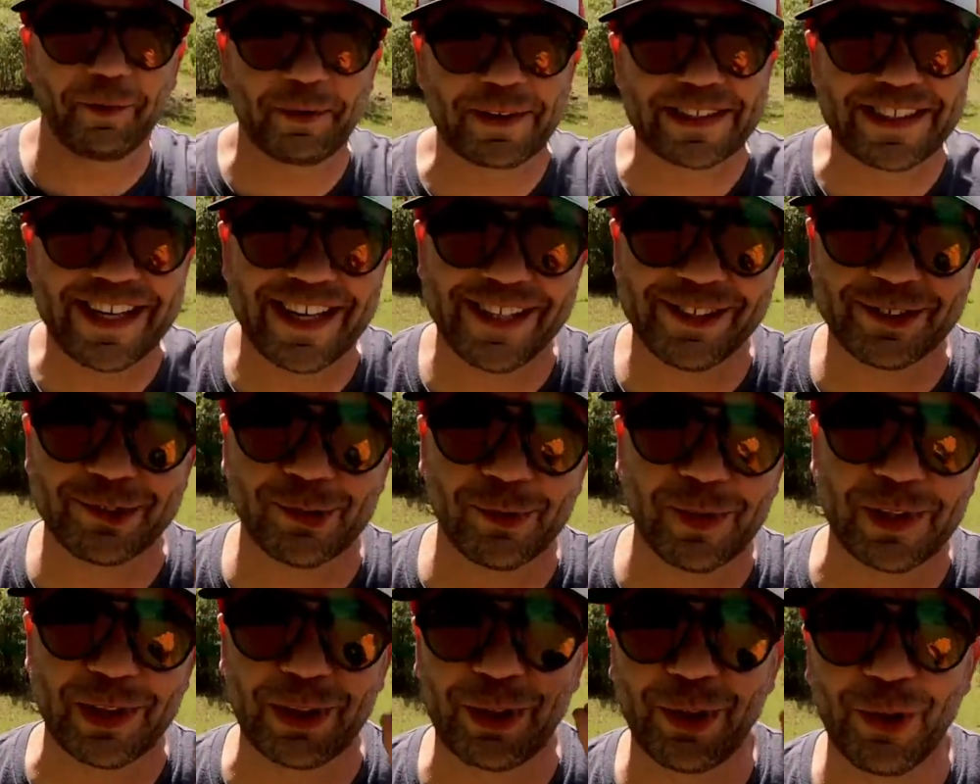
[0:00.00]
I was not
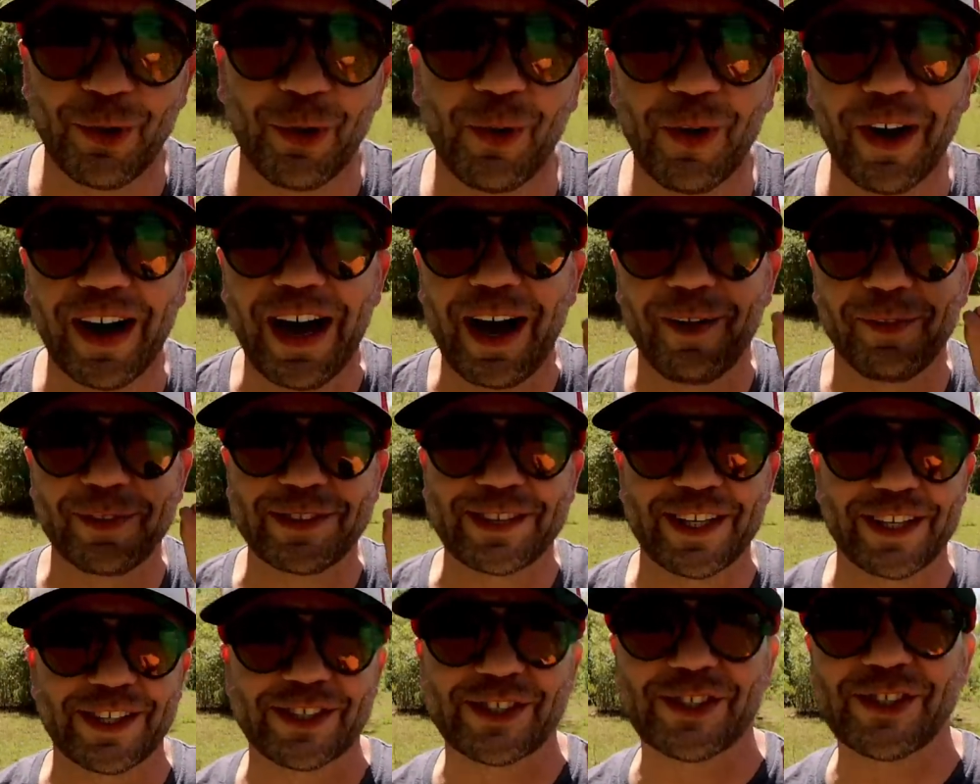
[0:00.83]
sure what lure I
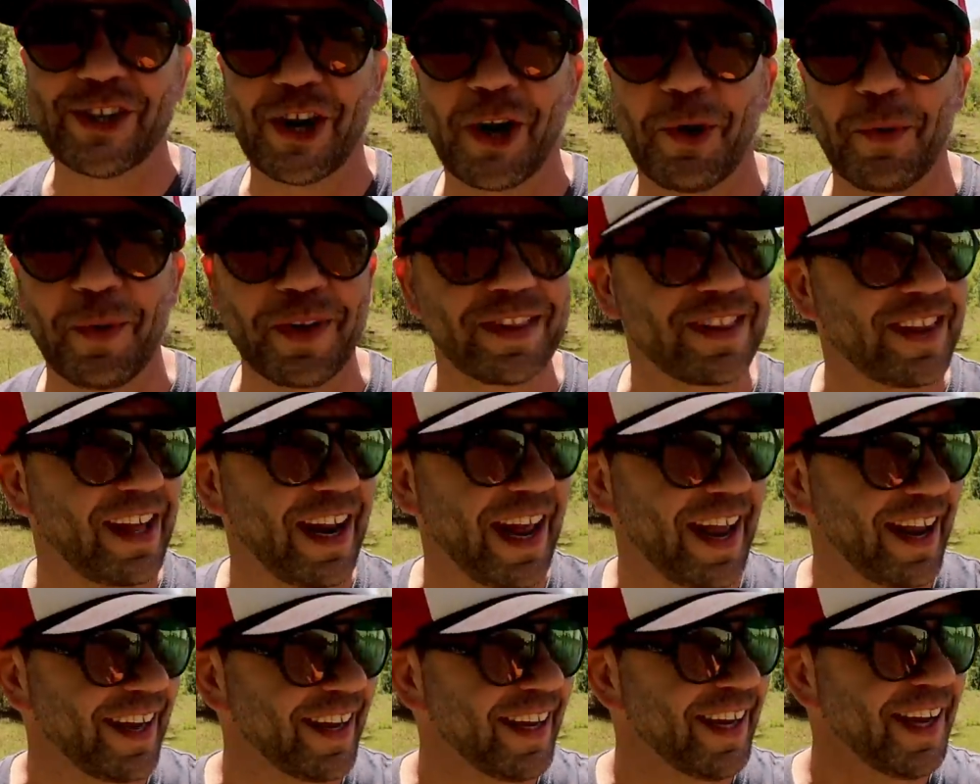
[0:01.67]
was gonna start with
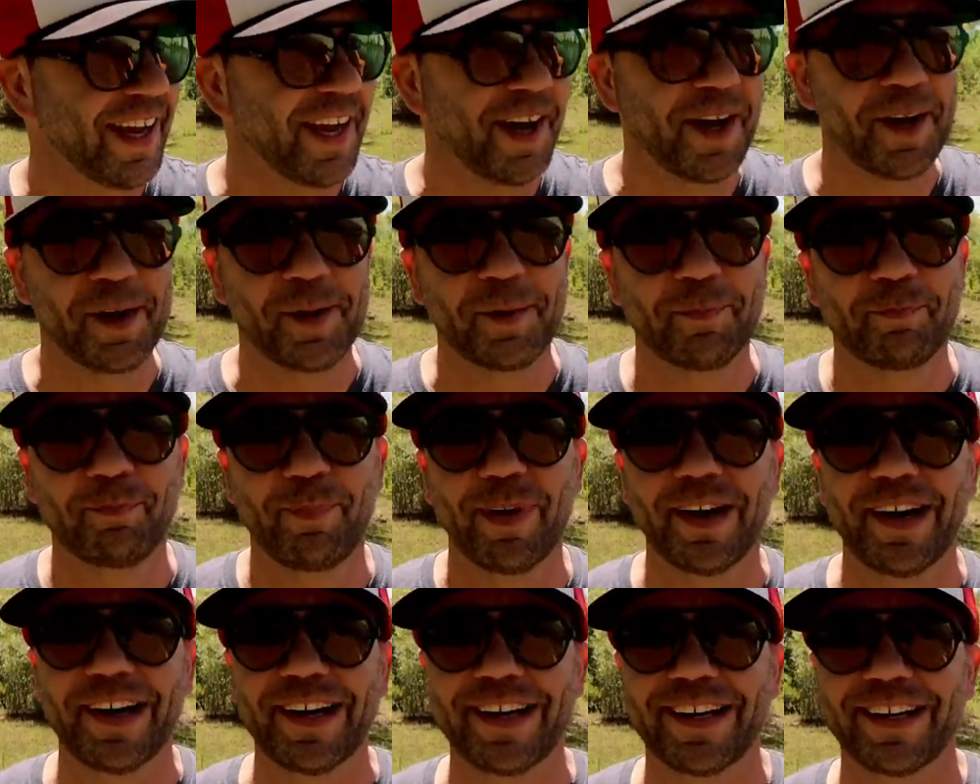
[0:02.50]
today,
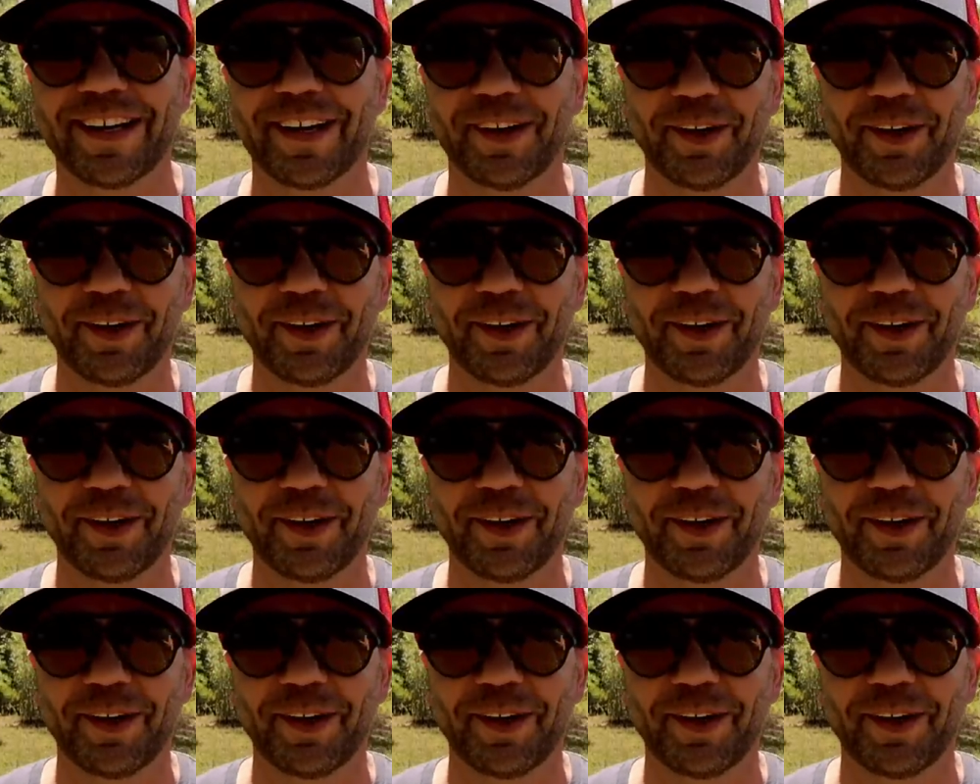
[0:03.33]
but